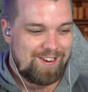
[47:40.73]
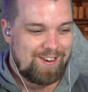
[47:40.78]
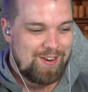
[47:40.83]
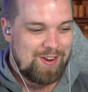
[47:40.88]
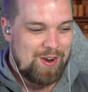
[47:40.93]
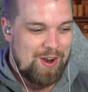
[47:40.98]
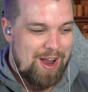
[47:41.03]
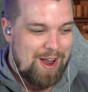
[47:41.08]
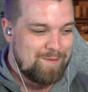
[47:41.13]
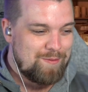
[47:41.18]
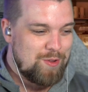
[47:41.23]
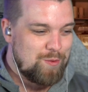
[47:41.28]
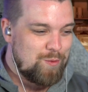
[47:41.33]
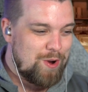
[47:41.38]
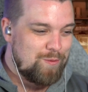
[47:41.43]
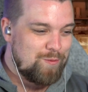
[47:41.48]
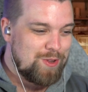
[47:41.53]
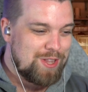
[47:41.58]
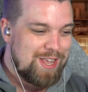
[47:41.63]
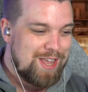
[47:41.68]
I'm the
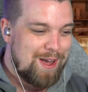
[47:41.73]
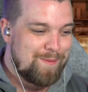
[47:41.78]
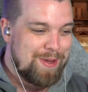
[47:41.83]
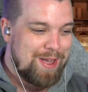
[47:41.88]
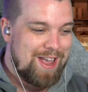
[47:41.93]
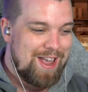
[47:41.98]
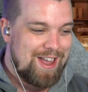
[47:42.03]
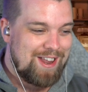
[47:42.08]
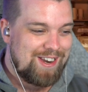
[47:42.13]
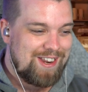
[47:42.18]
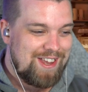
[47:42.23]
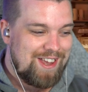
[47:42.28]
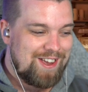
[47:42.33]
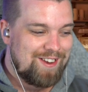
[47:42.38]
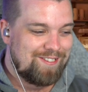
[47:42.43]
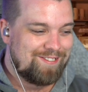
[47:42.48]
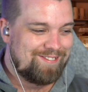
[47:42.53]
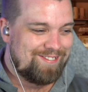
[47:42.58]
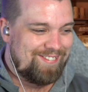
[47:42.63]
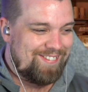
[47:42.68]
one with the upper hand here.
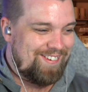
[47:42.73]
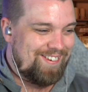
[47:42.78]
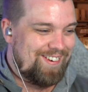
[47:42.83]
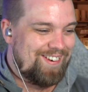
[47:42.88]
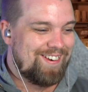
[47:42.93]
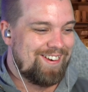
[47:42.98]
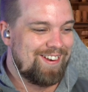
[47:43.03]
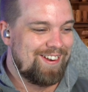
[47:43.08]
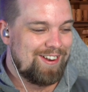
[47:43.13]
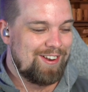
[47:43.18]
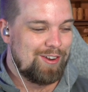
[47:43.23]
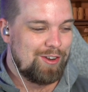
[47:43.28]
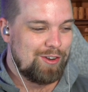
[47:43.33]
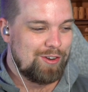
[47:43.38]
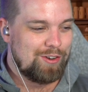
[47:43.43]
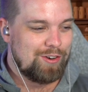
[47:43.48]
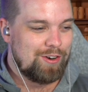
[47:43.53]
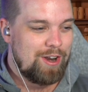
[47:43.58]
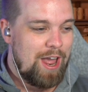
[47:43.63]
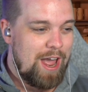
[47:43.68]

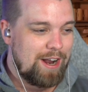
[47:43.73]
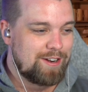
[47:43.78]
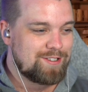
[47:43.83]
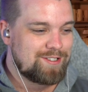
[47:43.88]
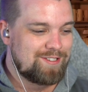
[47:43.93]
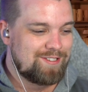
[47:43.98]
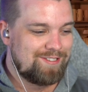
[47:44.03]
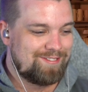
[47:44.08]
Next.